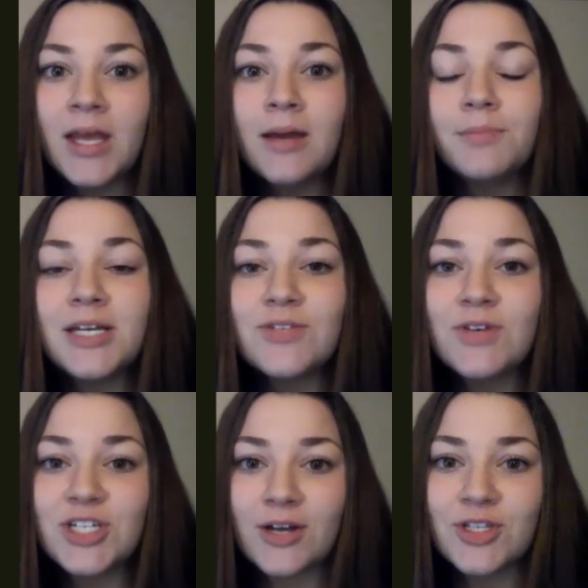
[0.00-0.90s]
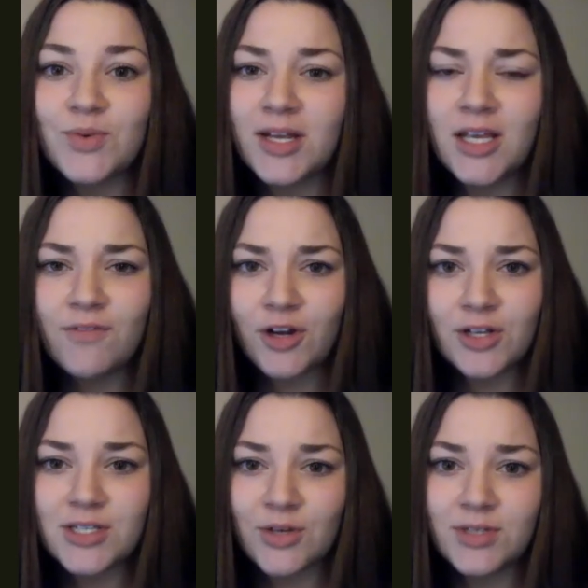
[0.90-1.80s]
Please reach out to any of our
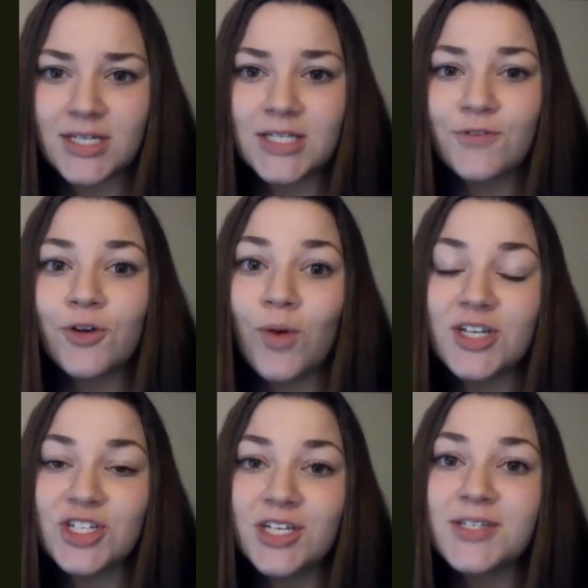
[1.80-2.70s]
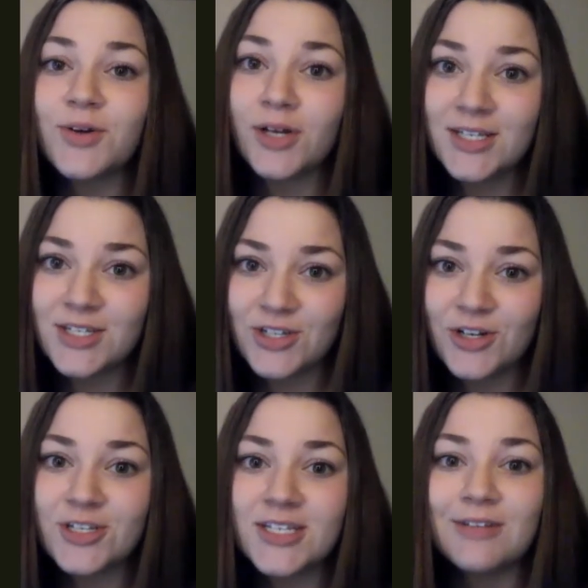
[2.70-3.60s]
consultants for questions or
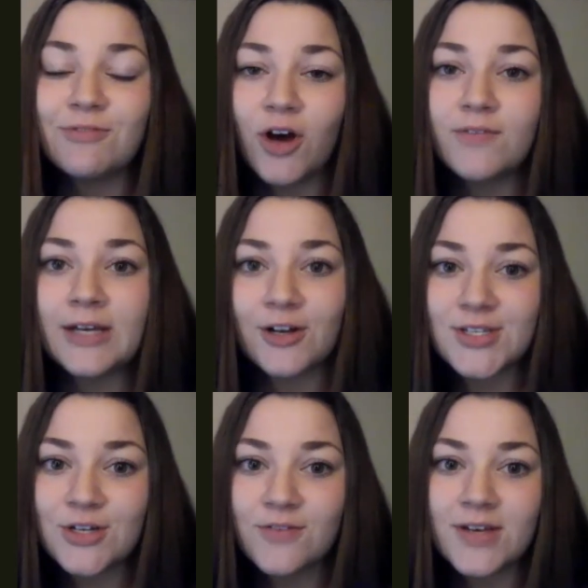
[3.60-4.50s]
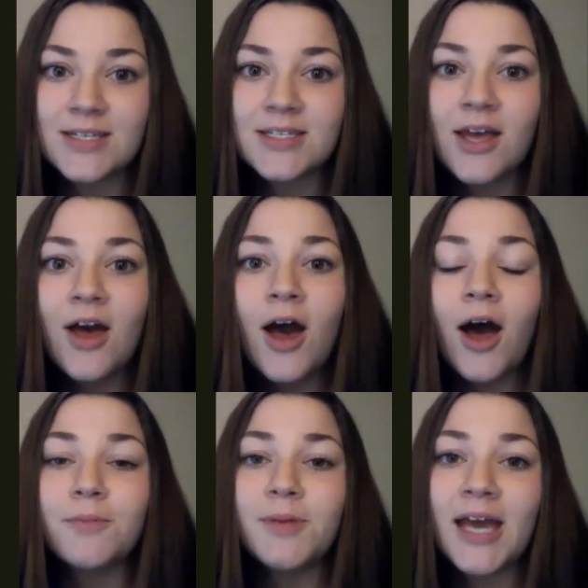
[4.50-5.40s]
concerns involving our service. On
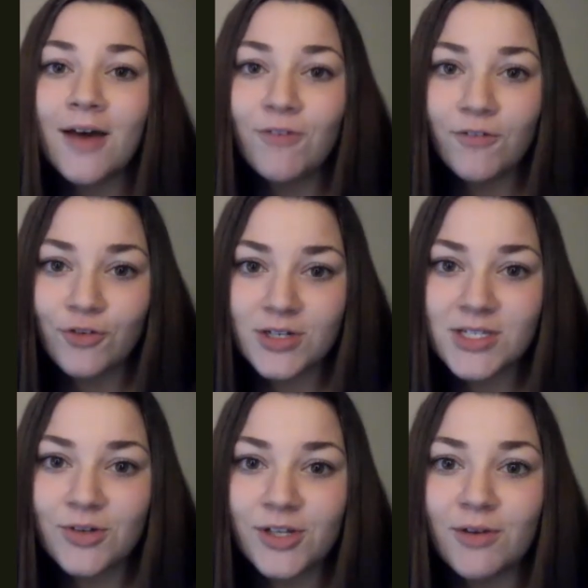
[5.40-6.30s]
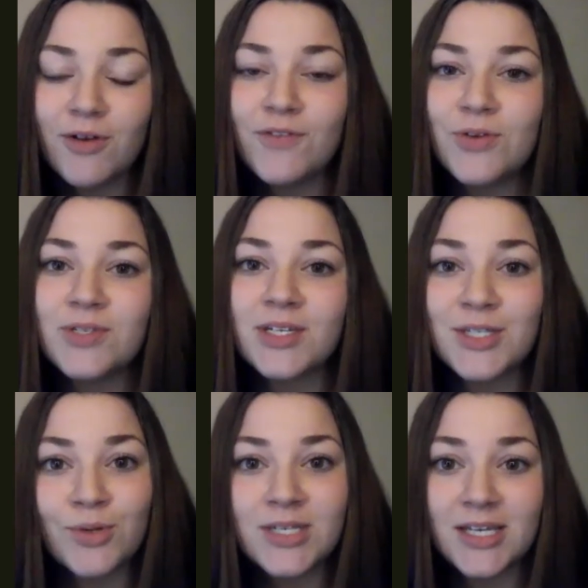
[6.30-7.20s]
behalf of Crystal Clear Reviews
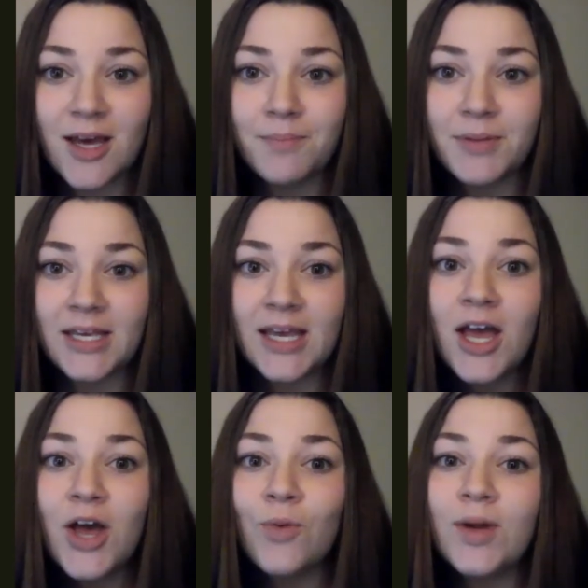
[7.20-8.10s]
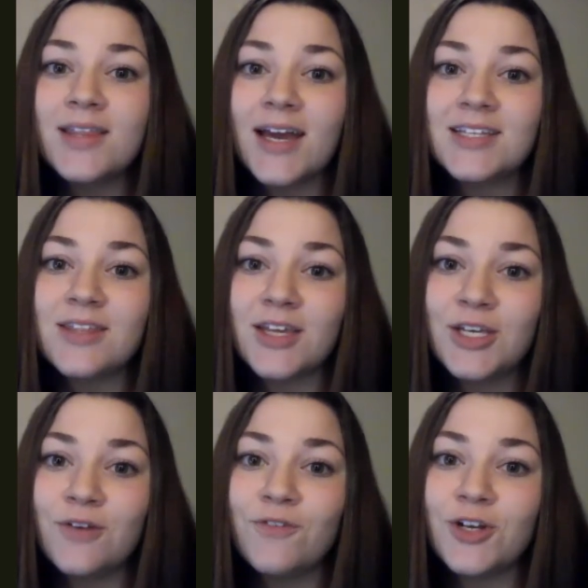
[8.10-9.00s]
Consulting Company, we'd like to thank you
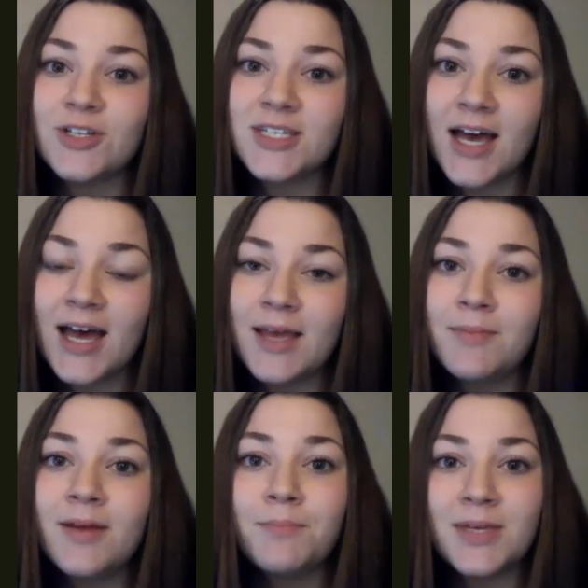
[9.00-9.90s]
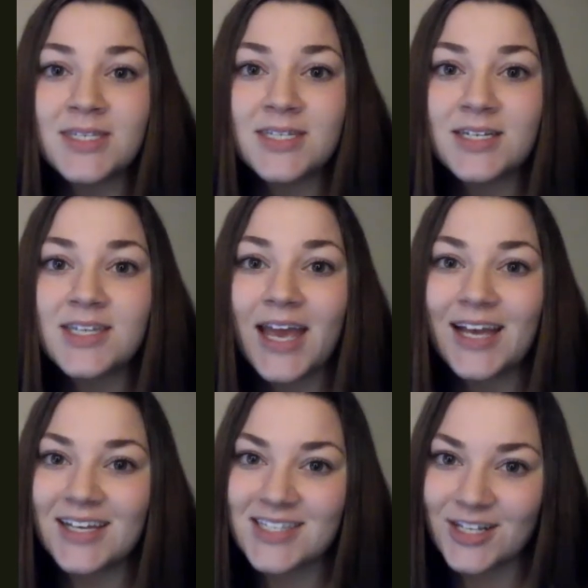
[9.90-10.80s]
for your time, business, and
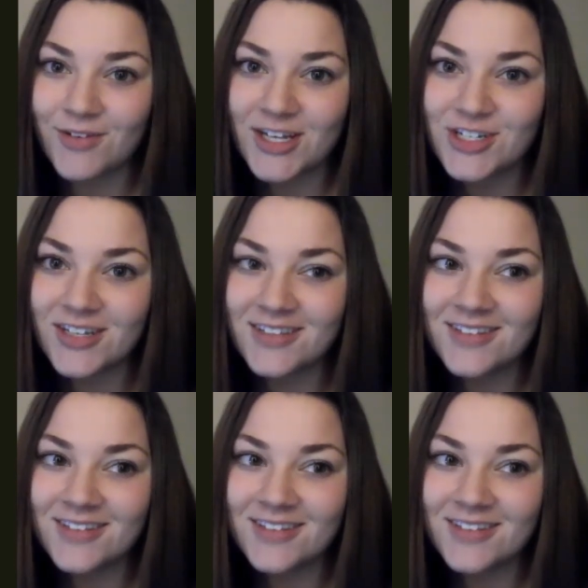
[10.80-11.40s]
consideration.